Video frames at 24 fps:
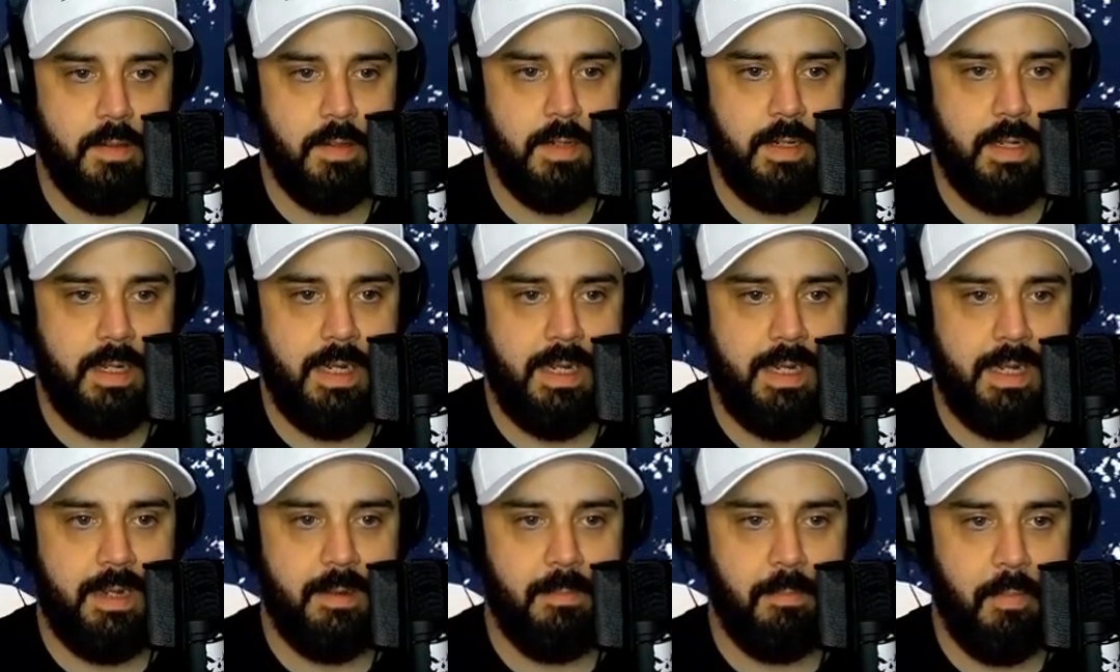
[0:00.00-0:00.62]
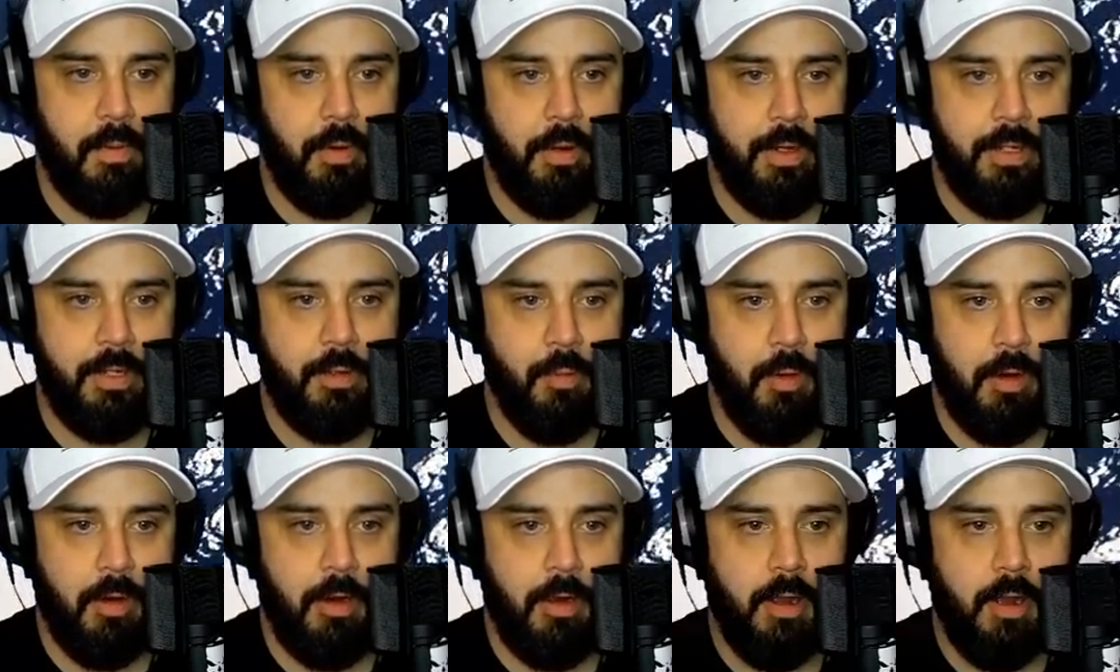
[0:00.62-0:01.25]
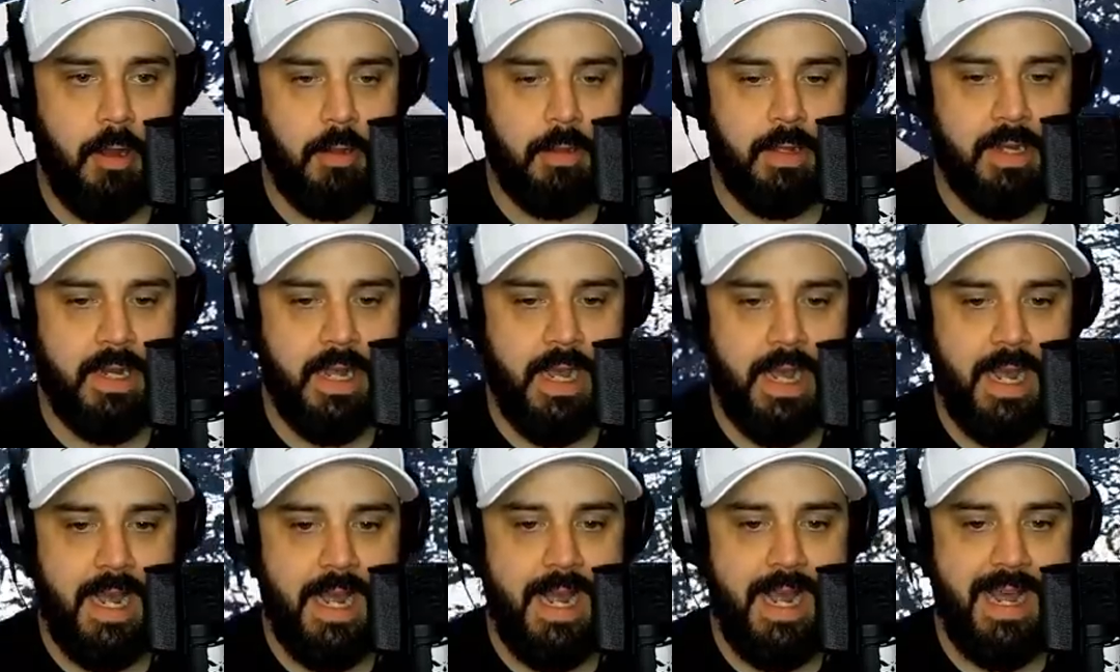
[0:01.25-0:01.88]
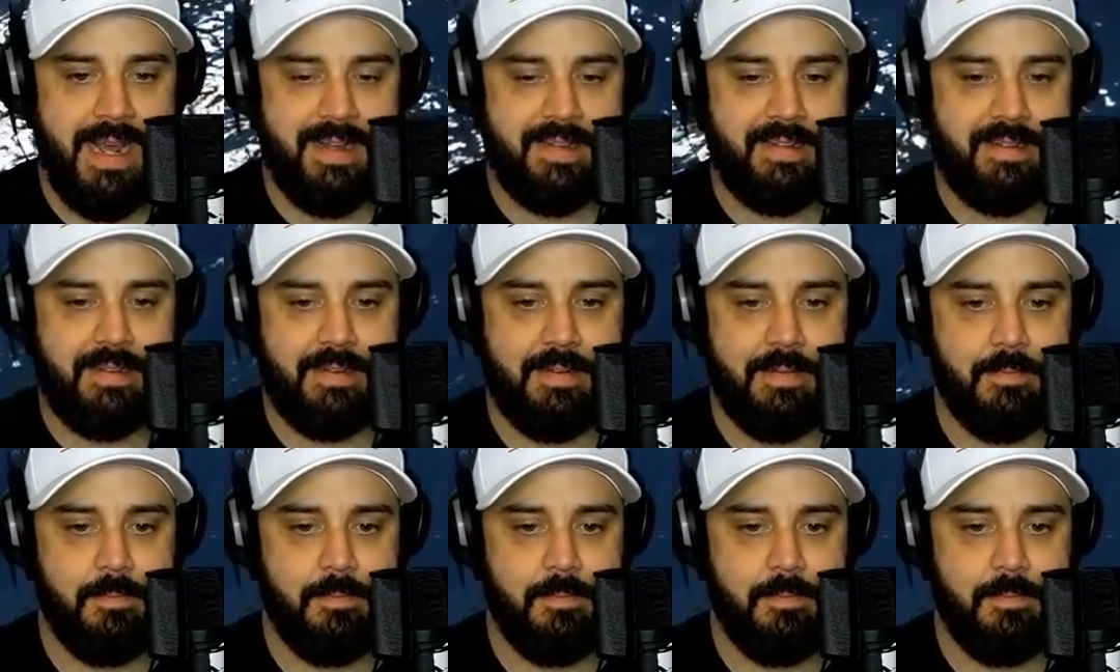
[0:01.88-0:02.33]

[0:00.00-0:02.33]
Damn, boy, you are hauling ass.